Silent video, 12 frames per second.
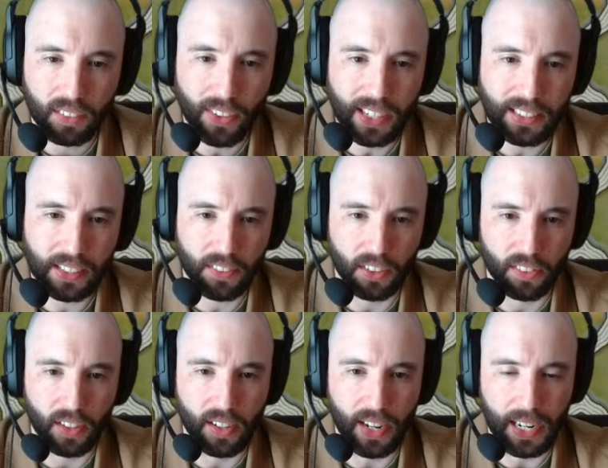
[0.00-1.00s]
ahead and get
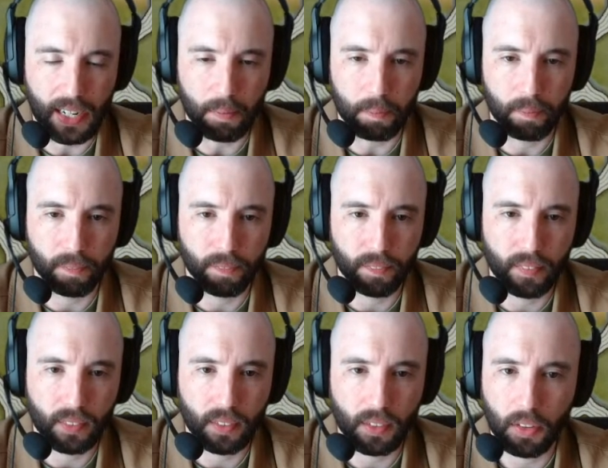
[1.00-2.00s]
the name
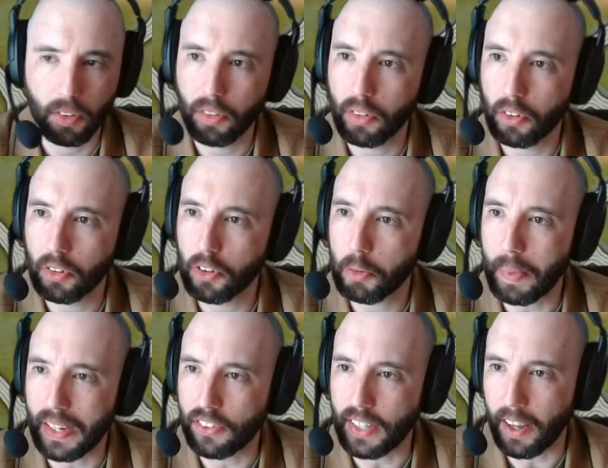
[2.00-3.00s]

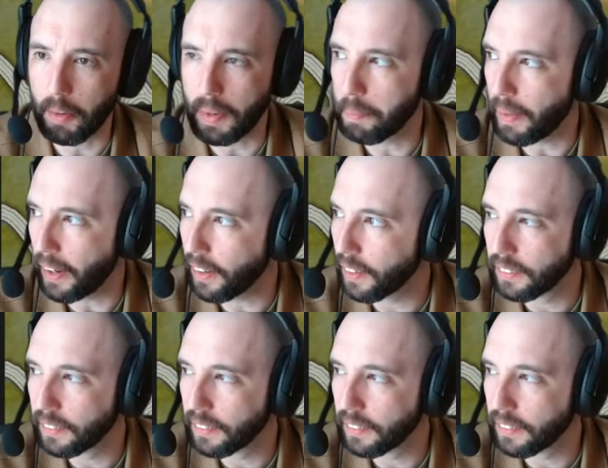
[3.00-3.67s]
spaced out a bit better.